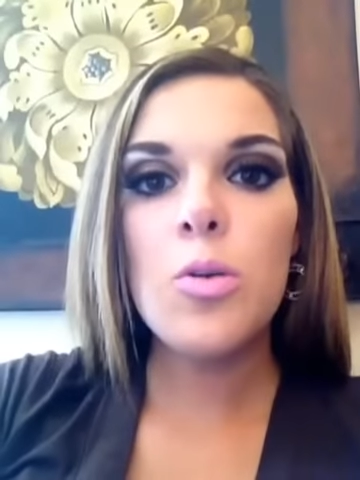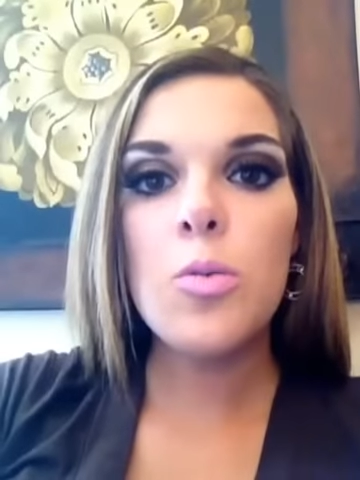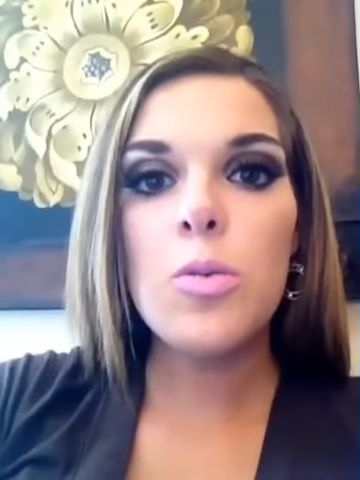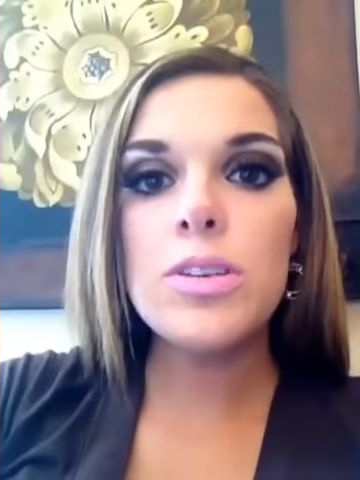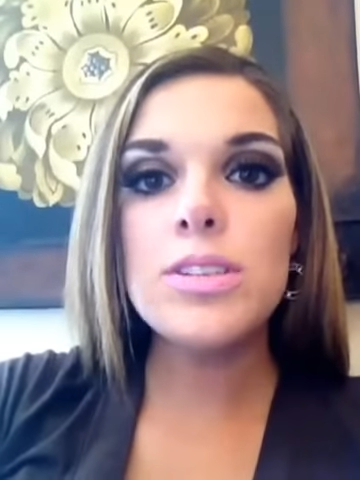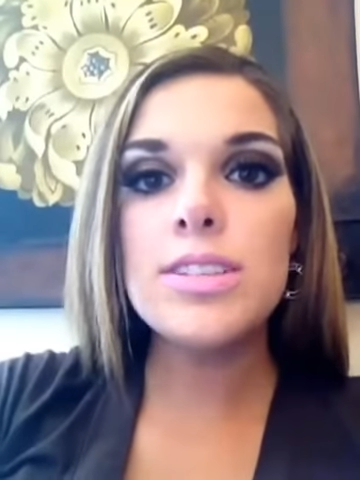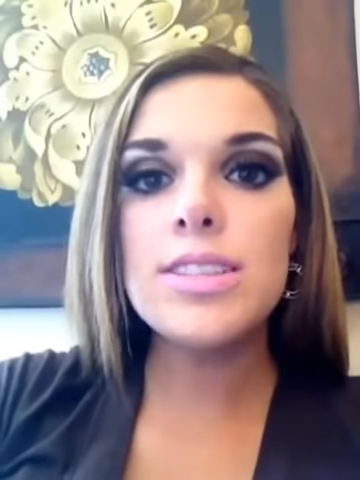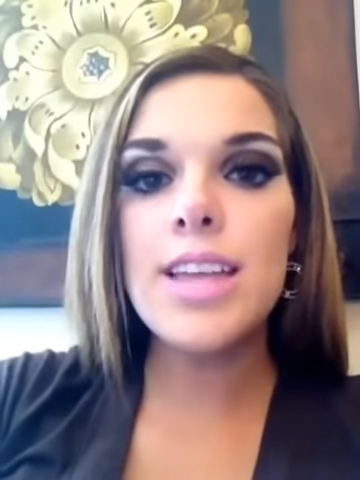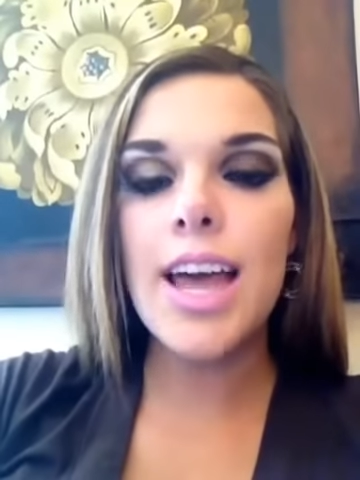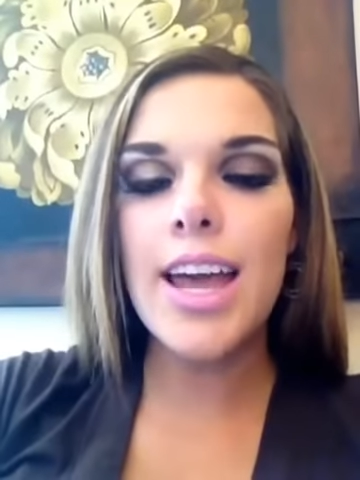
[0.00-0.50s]

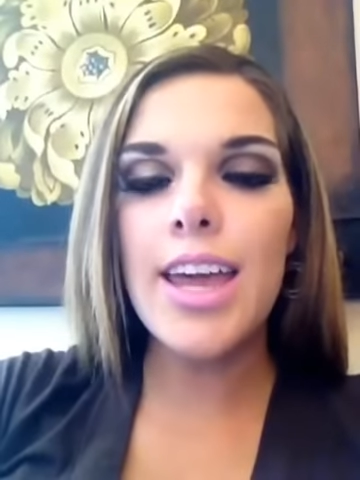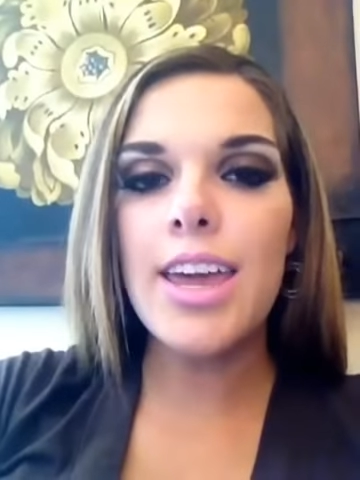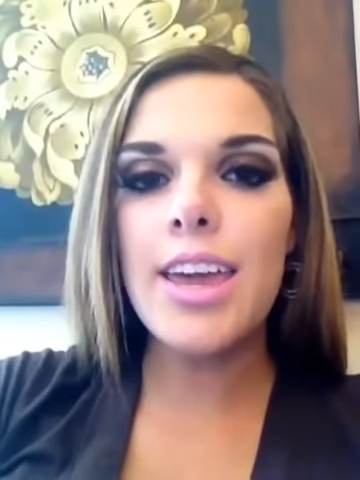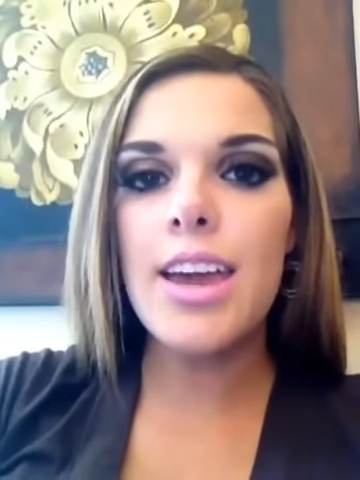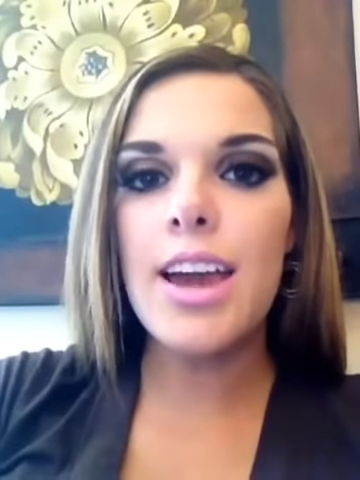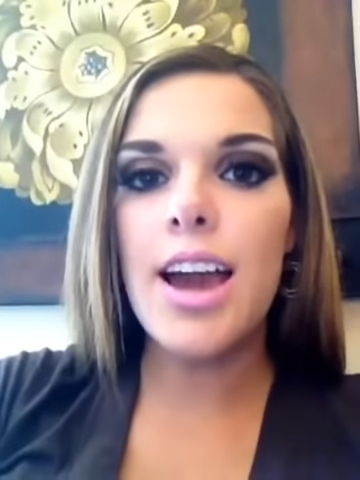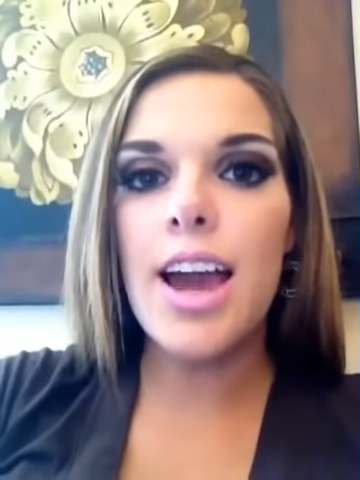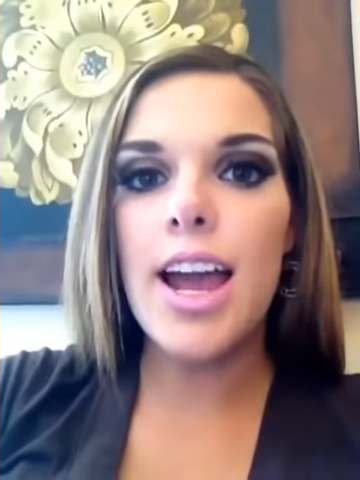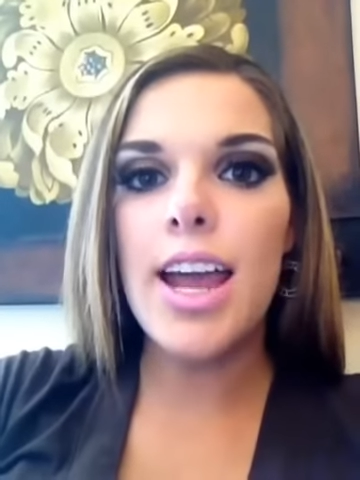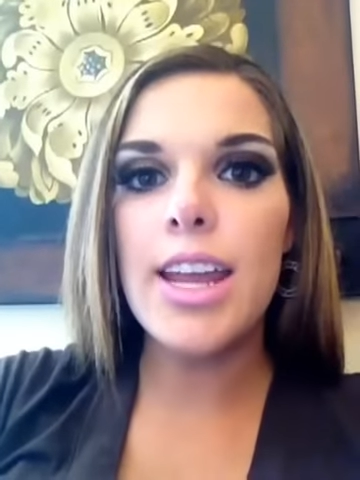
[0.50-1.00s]
When
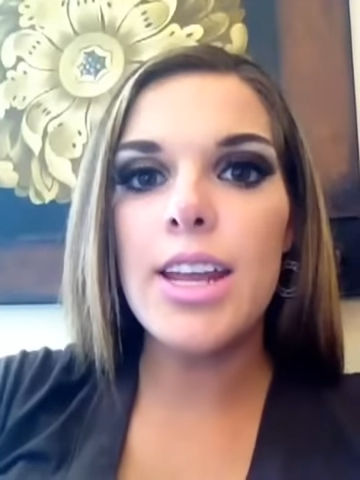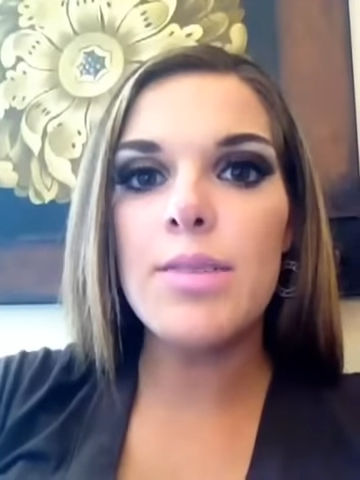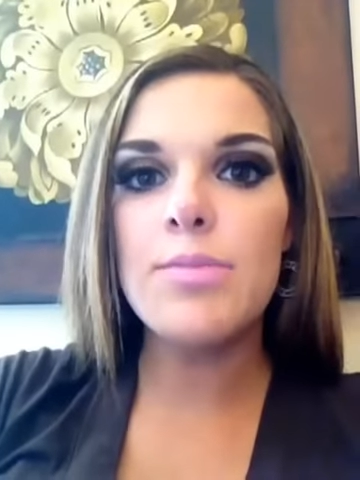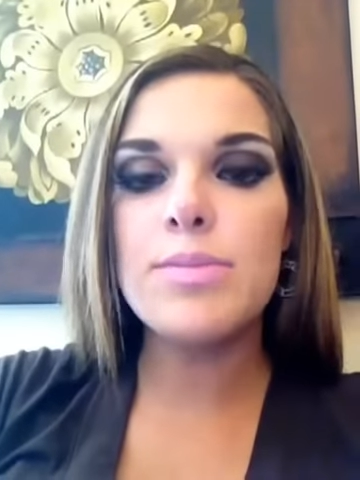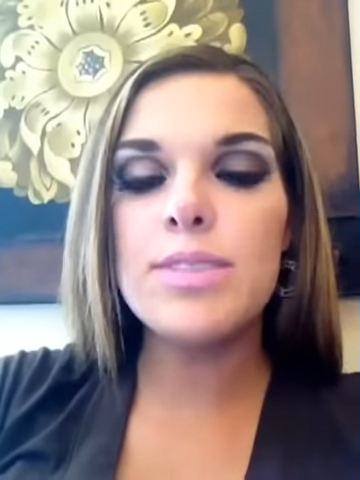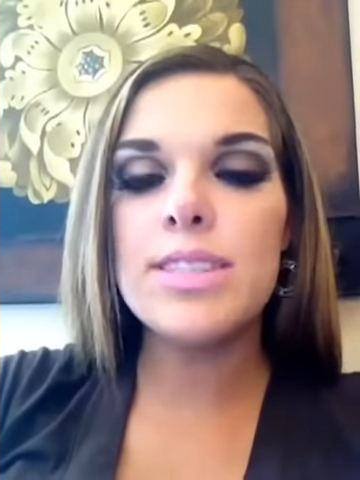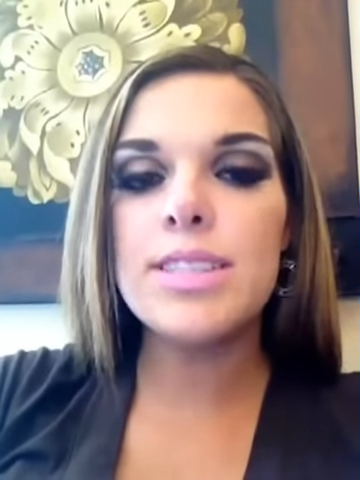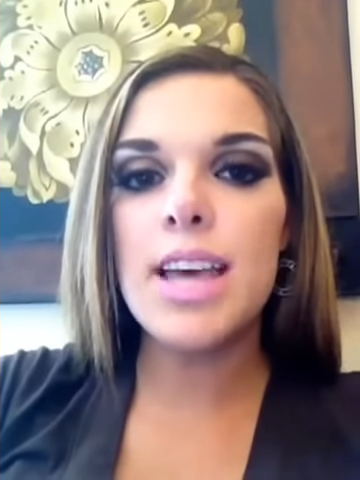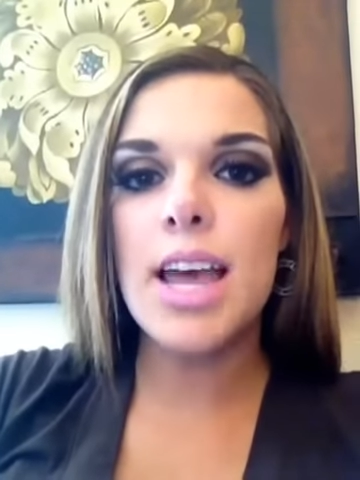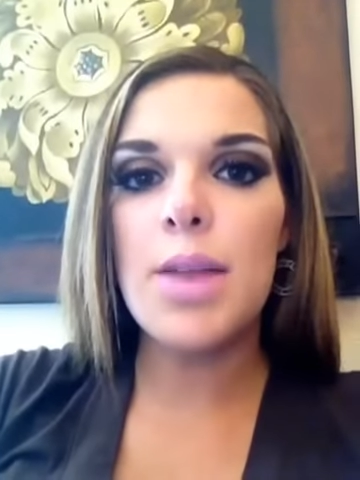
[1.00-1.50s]
stacking
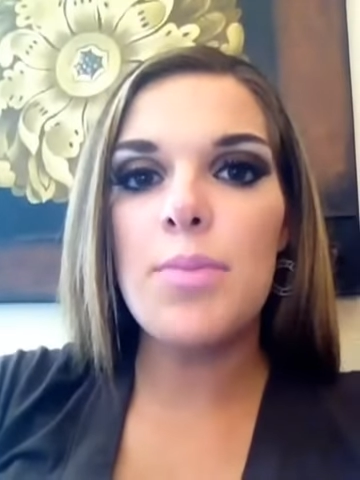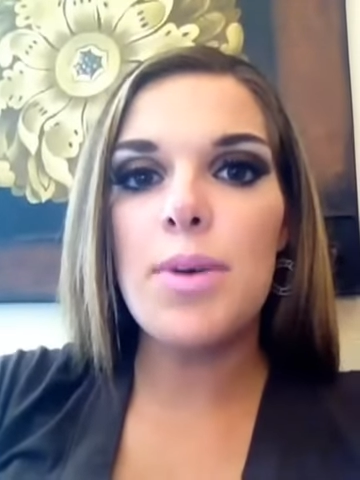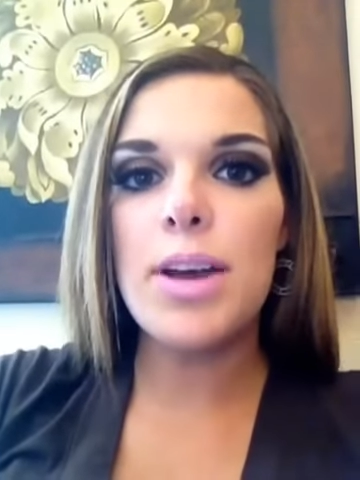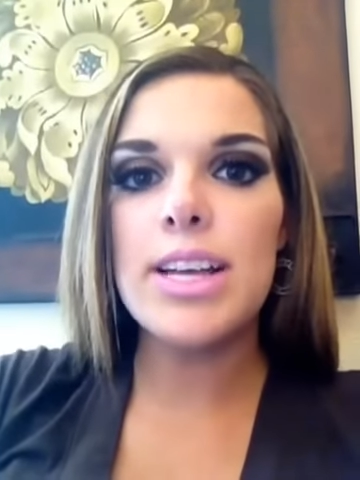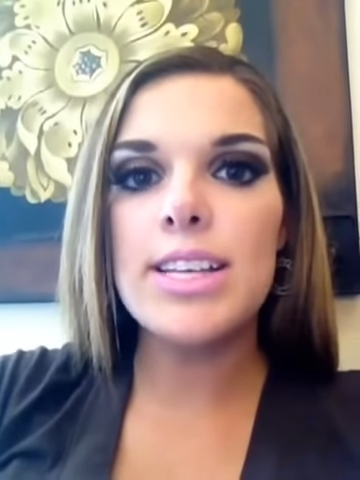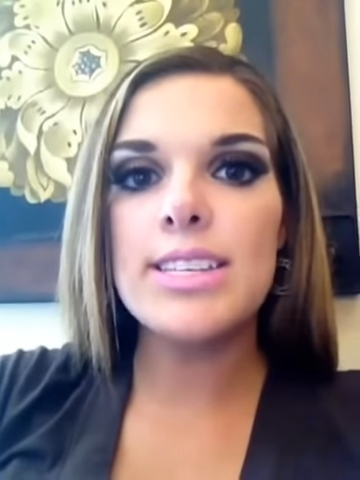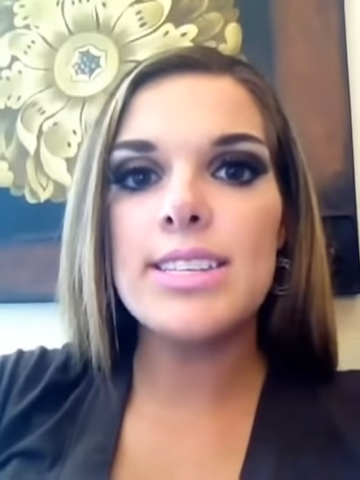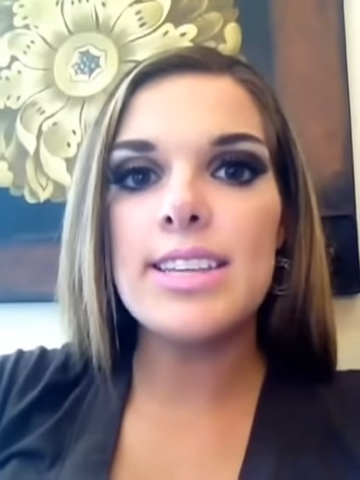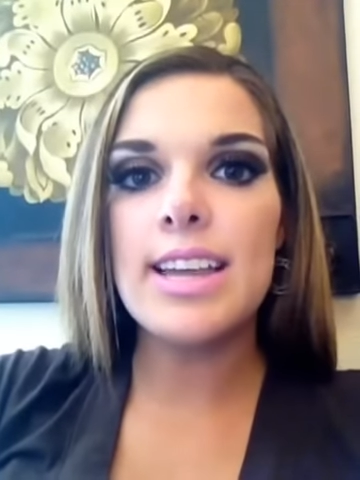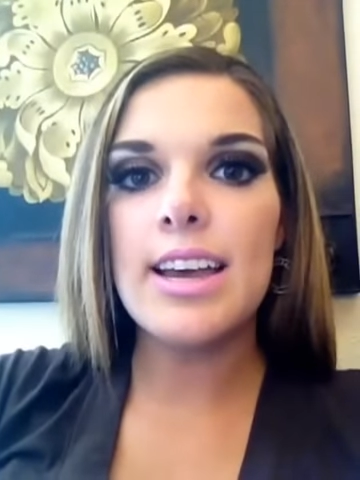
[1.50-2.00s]
items side
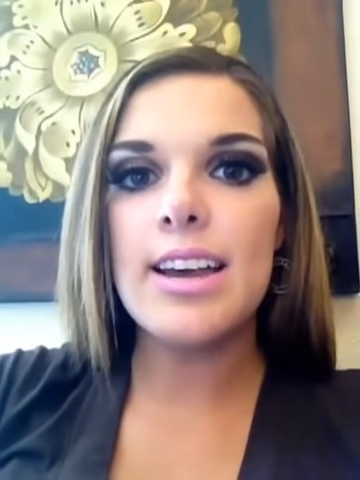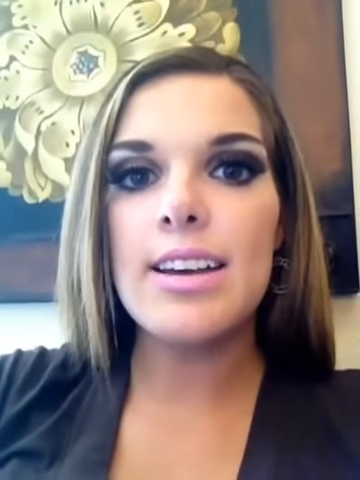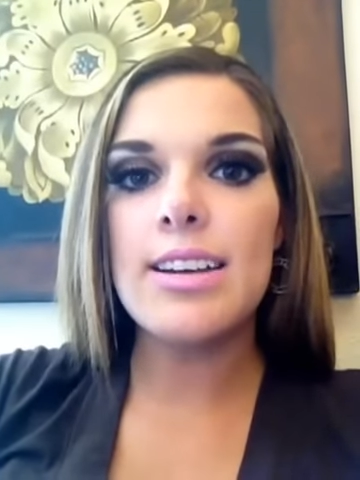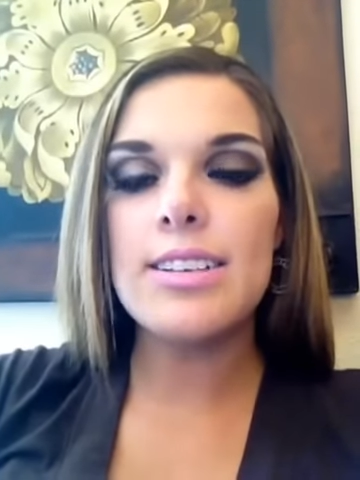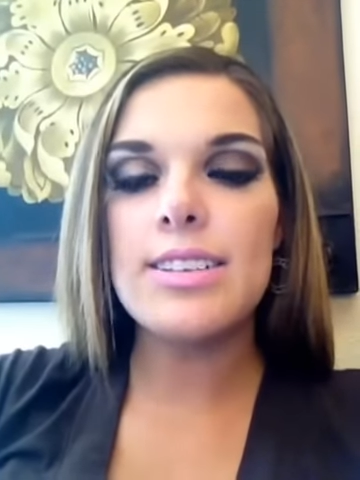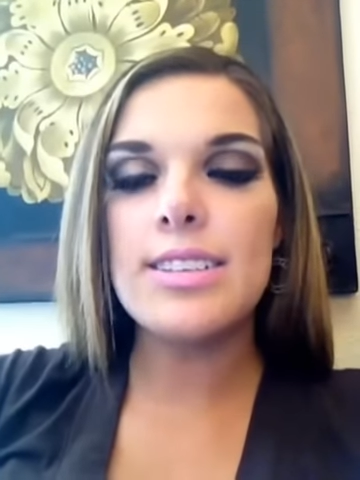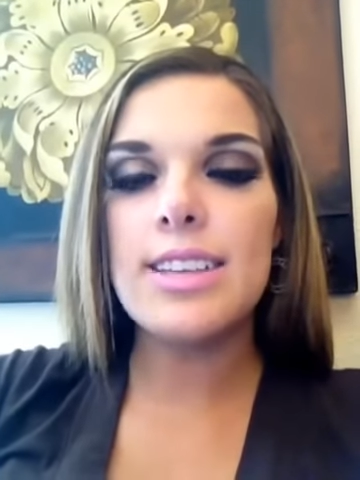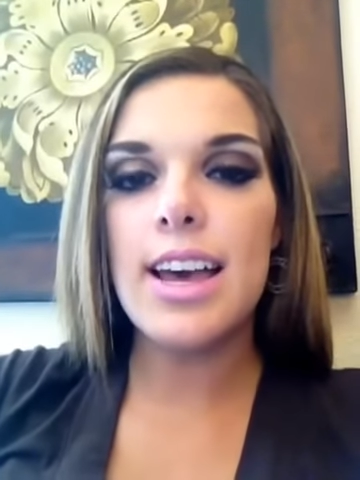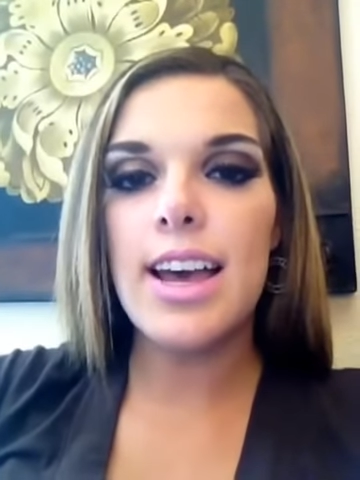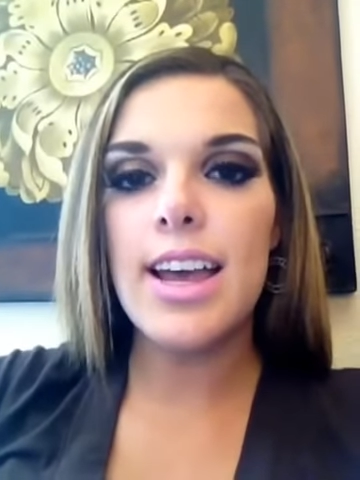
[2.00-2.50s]
by
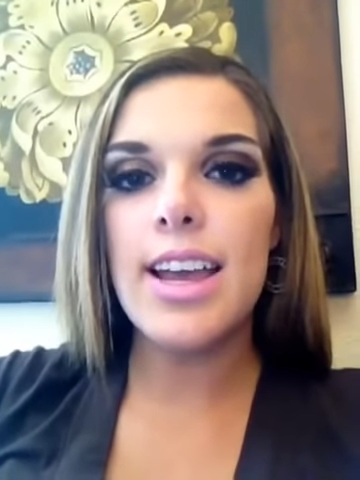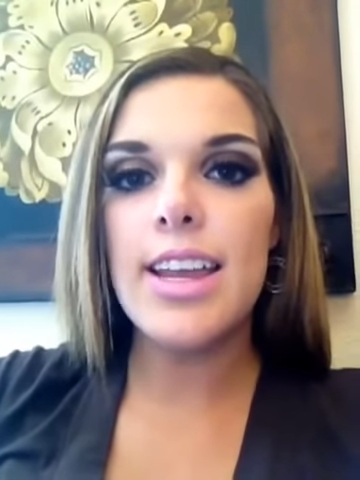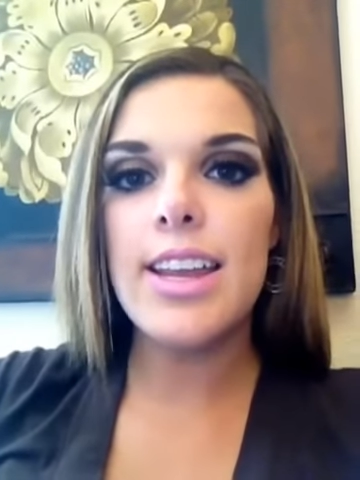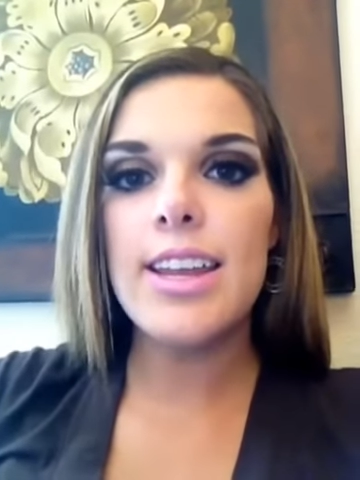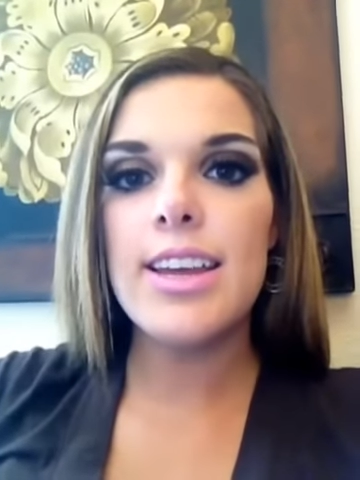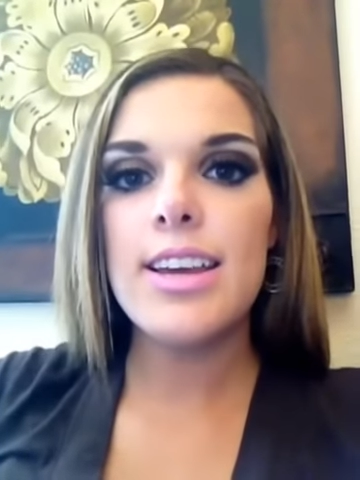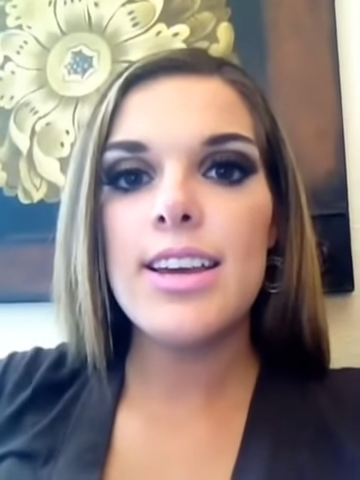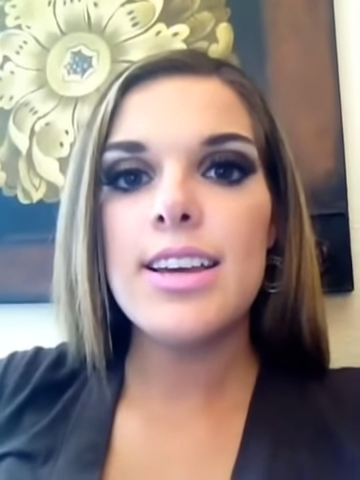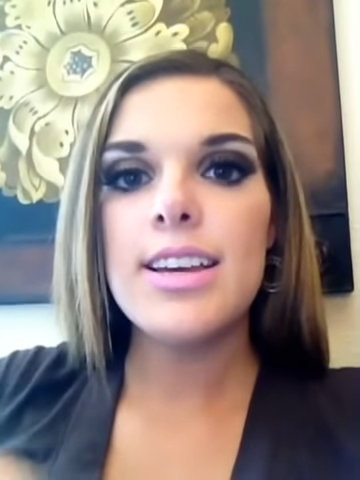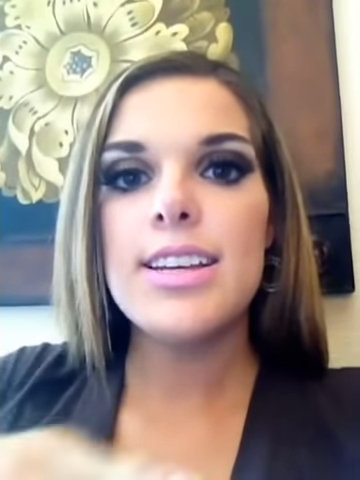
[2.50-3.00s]
side,